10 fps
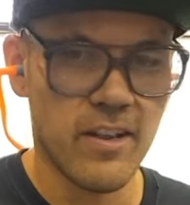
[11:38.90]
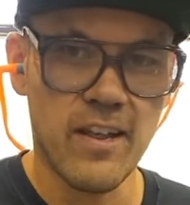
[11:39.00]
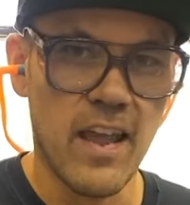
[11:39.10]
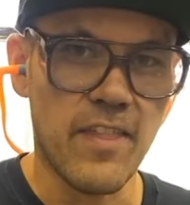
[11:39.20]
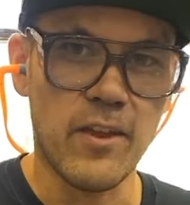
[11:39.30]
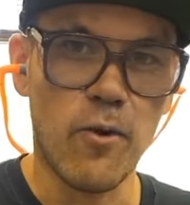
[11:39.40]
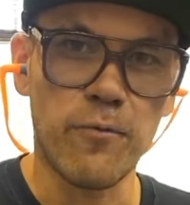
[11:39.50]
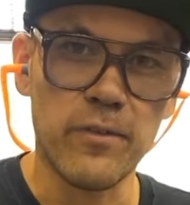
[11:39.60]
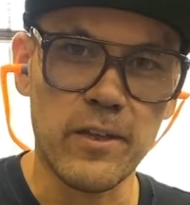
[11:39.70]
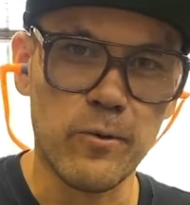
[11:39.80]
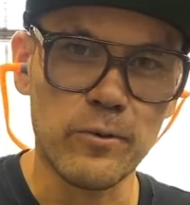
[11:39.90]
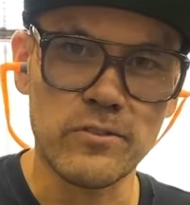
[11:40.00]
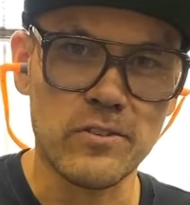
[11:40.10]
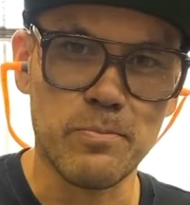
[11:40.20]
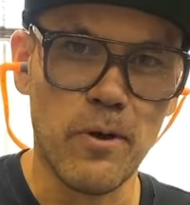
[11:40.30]
And then hopefully it
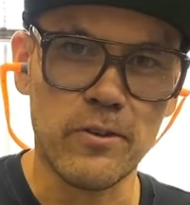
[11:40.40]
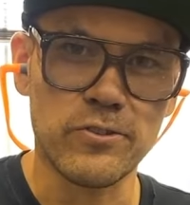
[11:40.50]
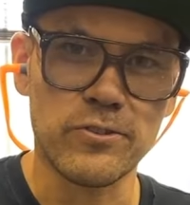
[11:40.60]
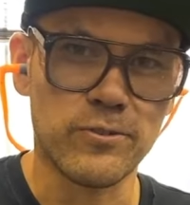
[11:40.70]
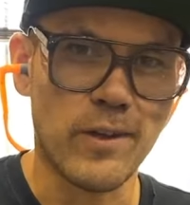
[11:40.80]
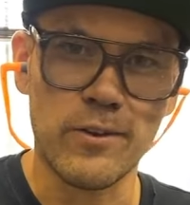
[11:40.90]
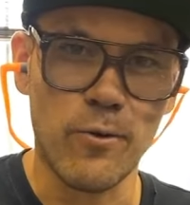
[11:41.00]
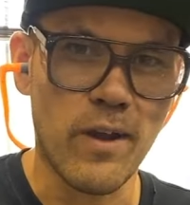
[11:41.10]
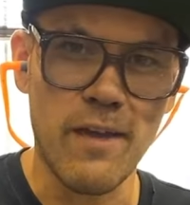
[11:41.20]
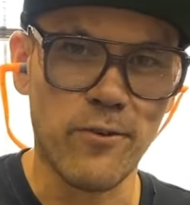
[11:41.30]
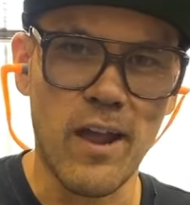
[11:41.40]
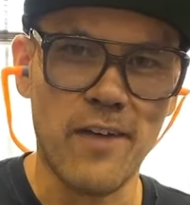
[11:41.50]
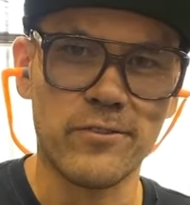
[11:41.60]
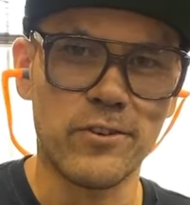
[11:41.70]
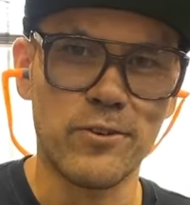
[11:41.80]
holds its polisher so I don't ever
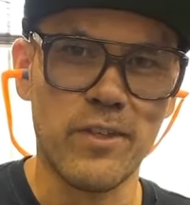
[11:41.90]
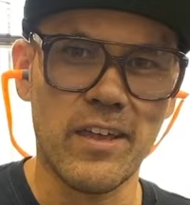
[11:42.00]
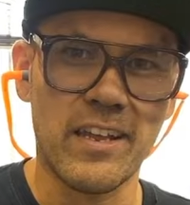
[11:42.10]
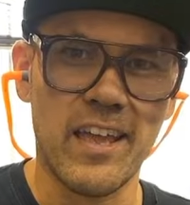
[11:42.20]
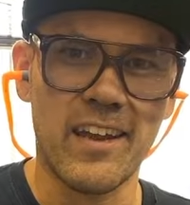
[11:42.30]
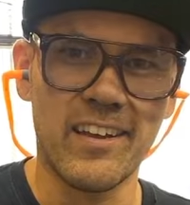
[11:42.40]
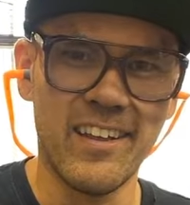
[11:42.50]
have to do that again.